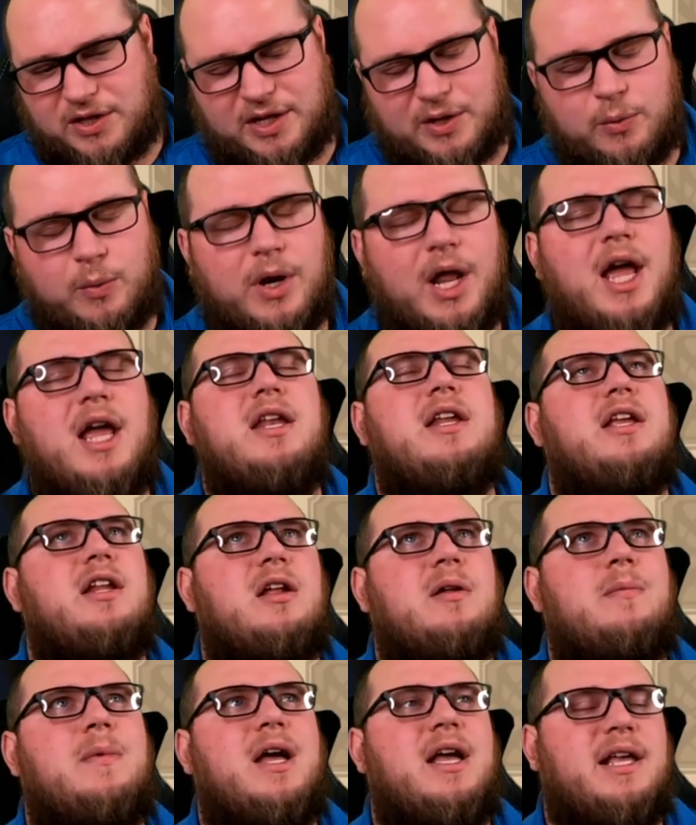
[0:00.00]
like what I need
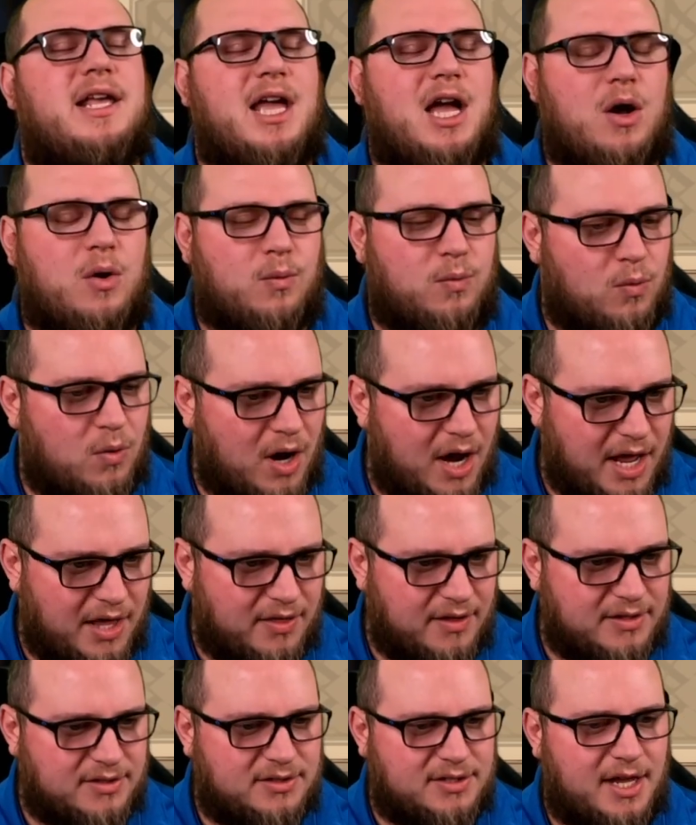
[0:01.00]
on my account right
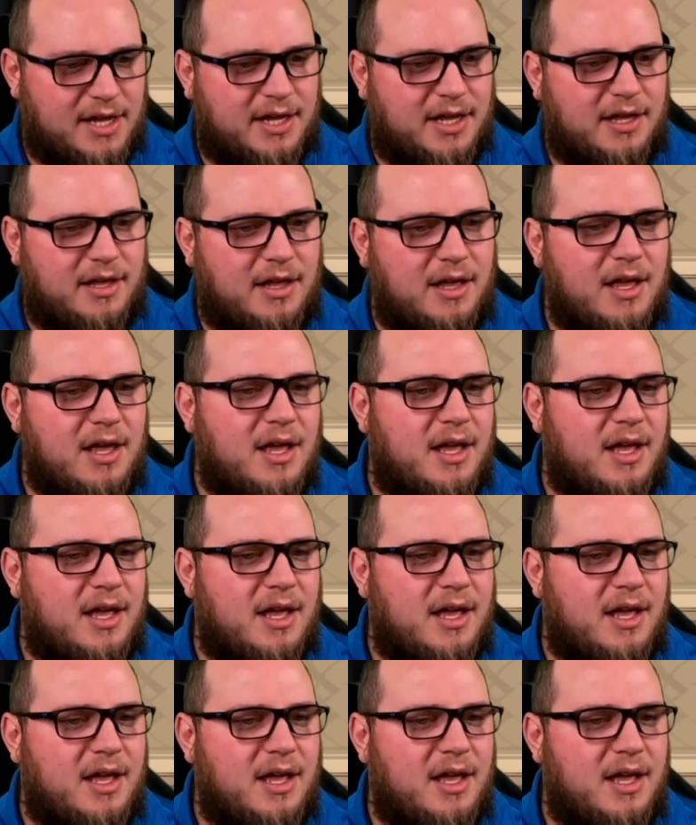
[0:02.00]
this second